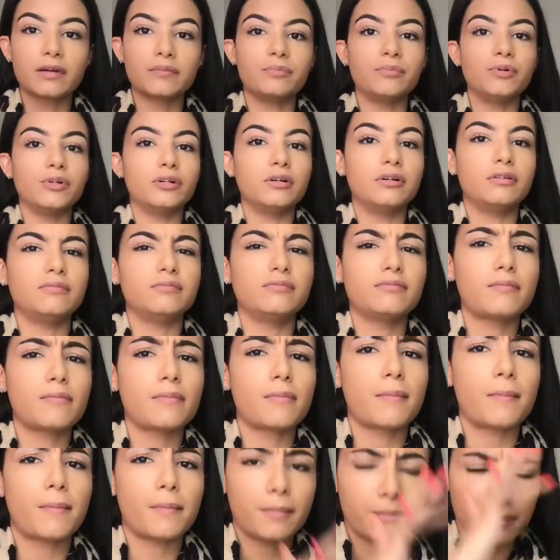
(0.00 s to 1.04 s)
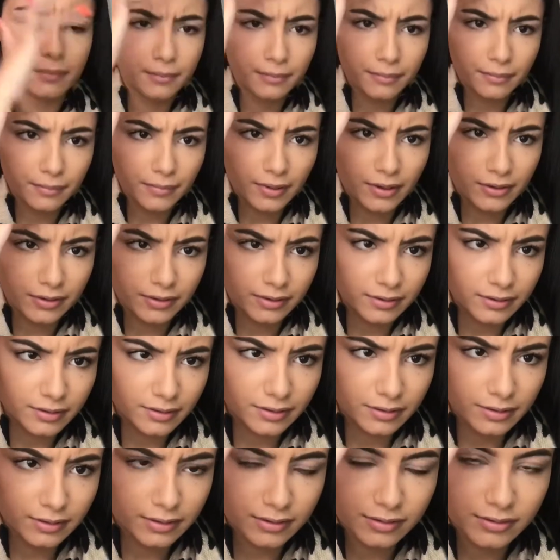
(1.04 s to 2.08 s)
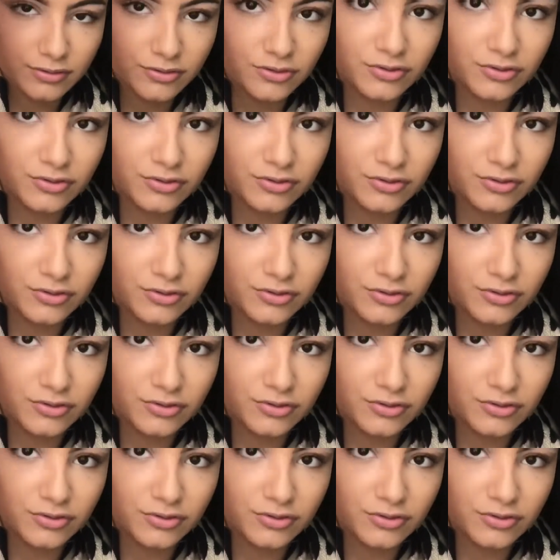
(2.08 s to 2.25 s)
but like it's